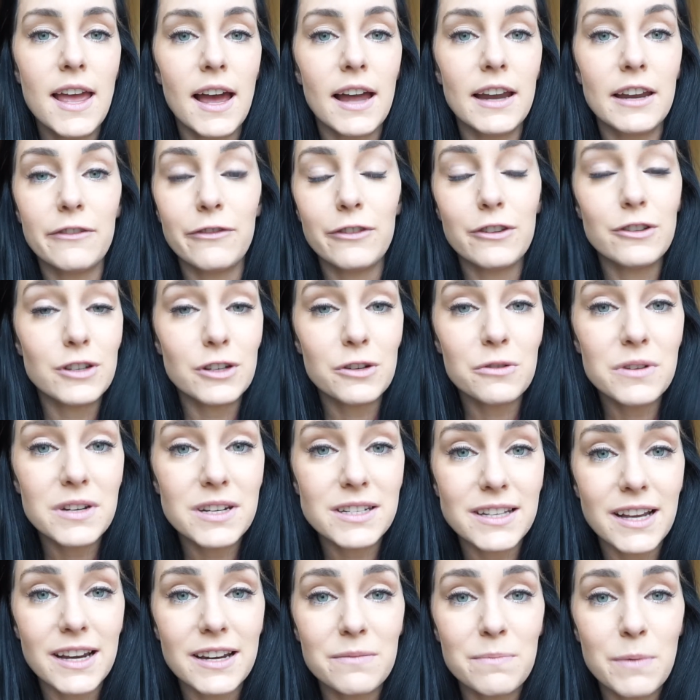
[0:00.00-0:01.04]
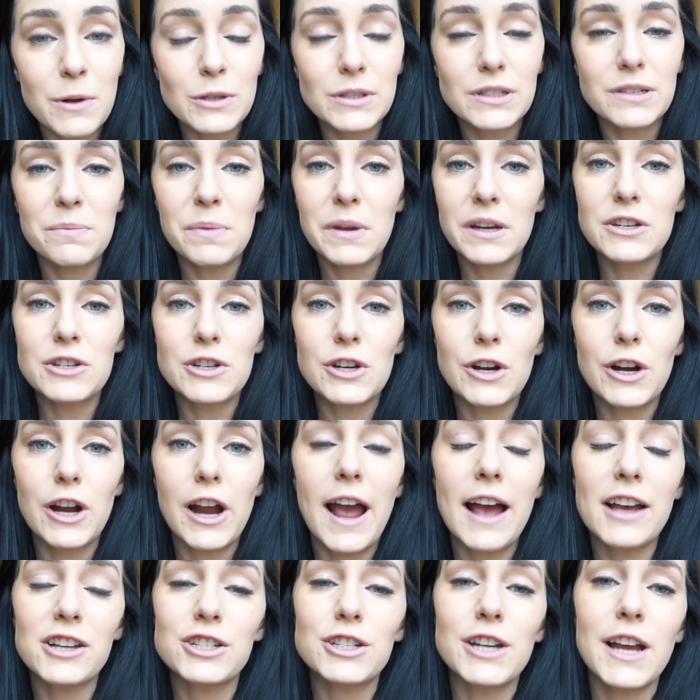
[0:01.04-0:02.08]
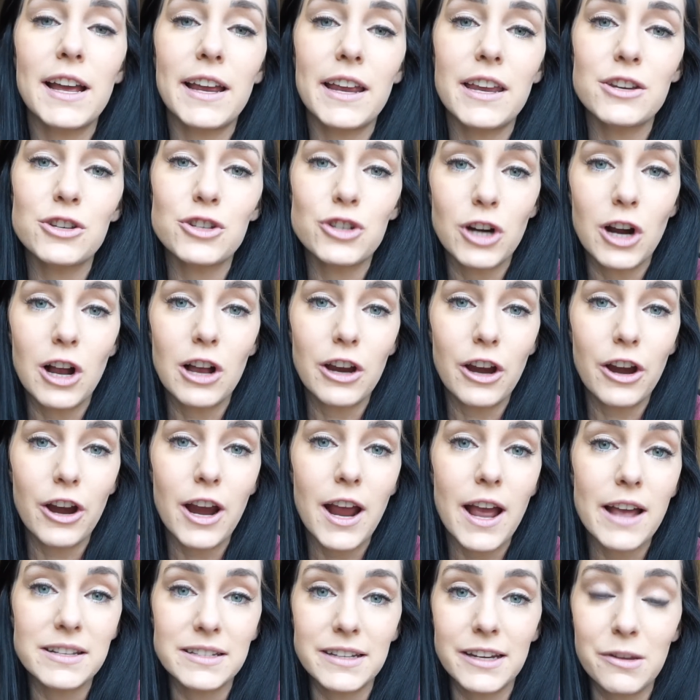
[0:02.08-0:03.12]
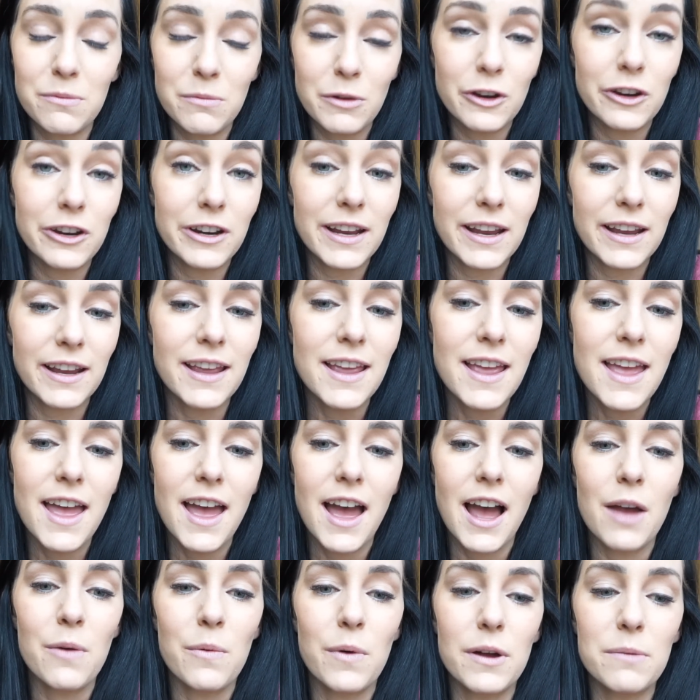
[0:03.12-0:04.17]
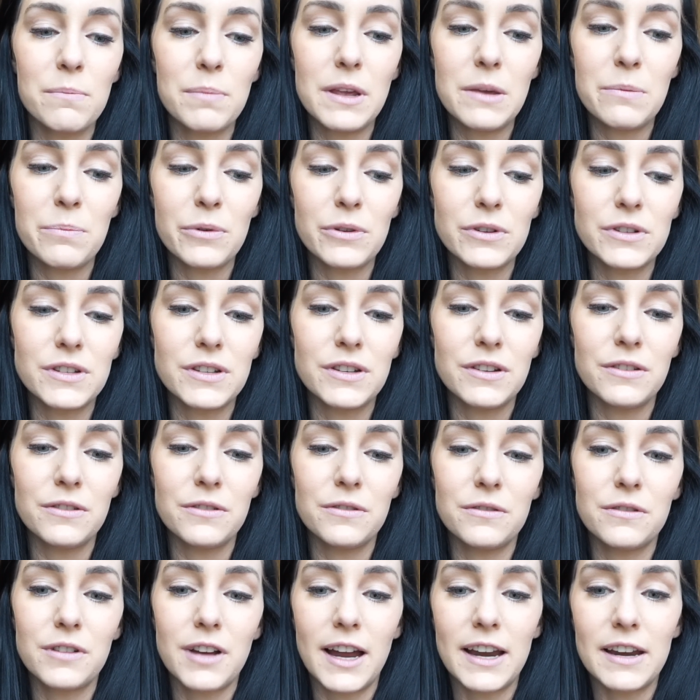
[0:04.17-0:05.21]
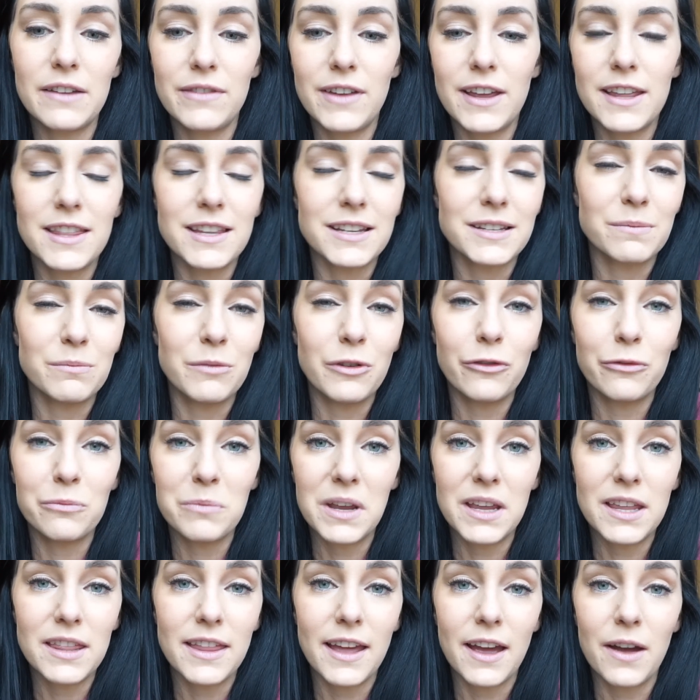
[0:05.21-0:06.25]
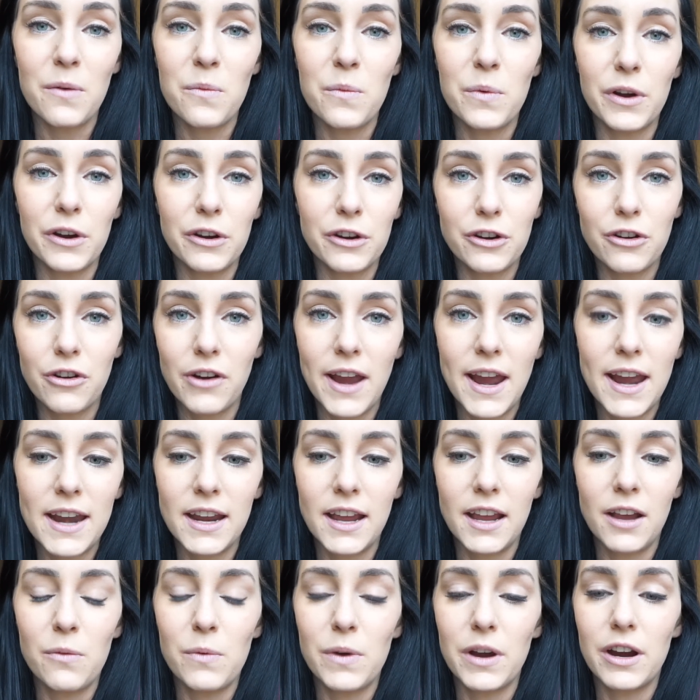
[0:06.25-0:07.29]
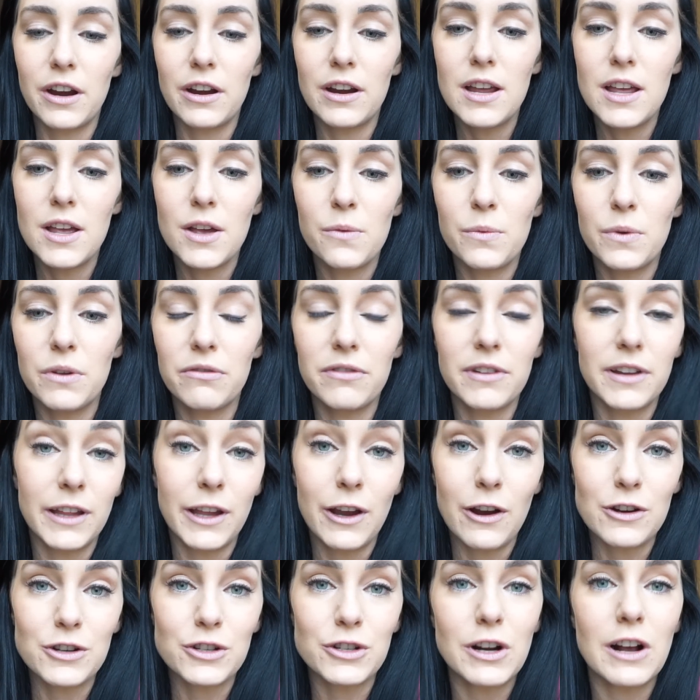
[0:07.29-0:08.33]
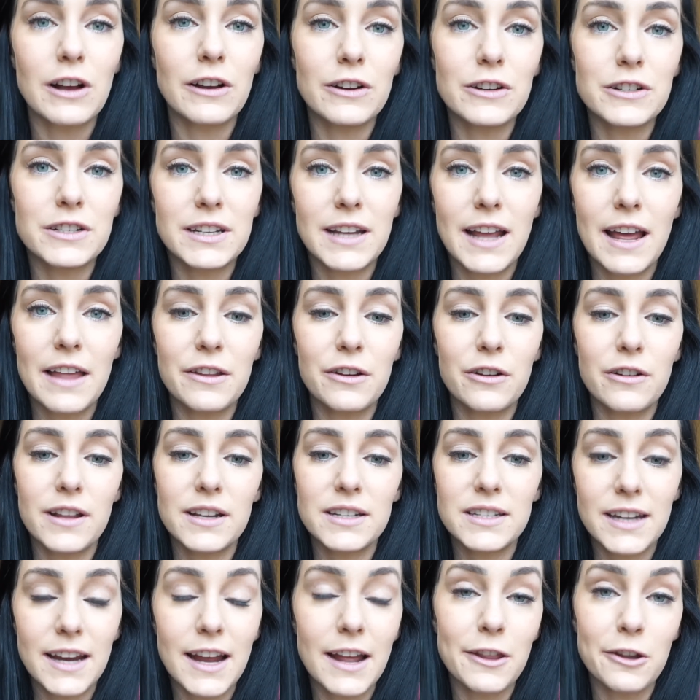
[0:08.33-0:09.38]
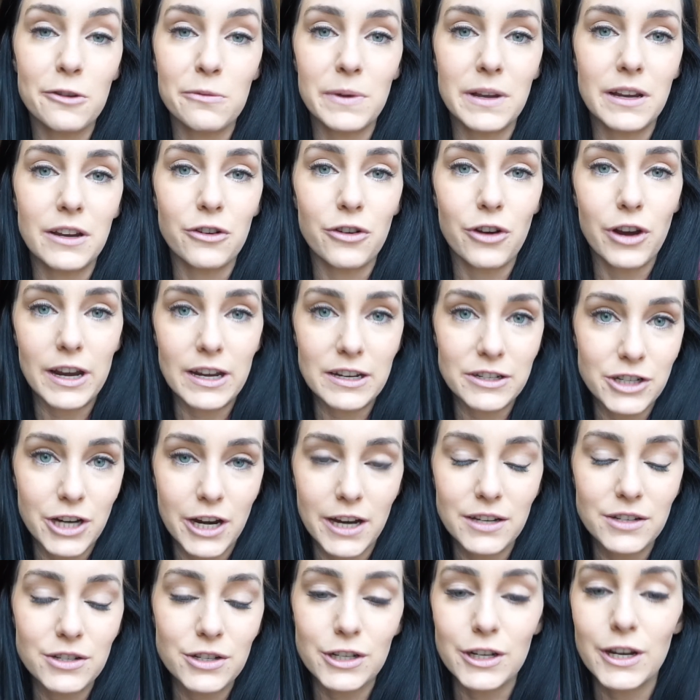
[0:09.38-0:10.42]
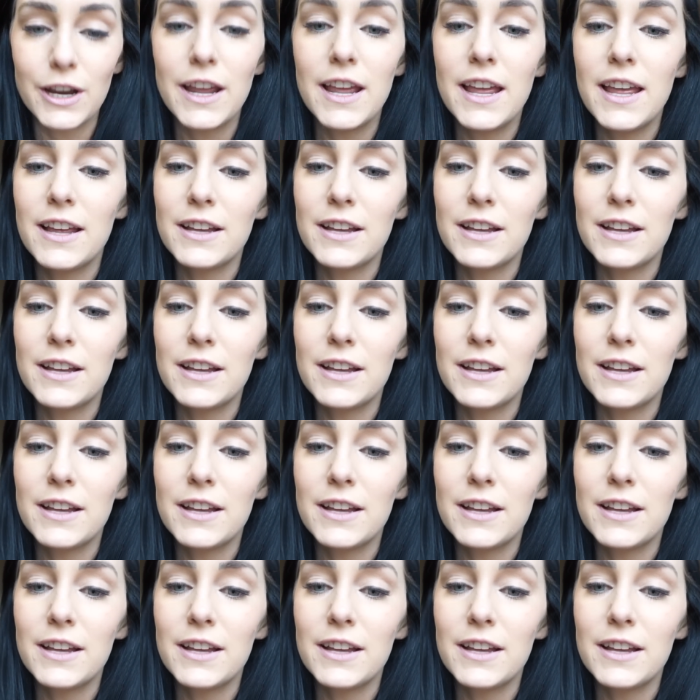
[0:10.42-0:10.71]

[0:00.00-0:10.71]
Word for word: And if you do and decide to post a picture, hashtag it stronger as a community. I want people to kind of get this movement that we're creating where we really are stronger together, that together we can create a change.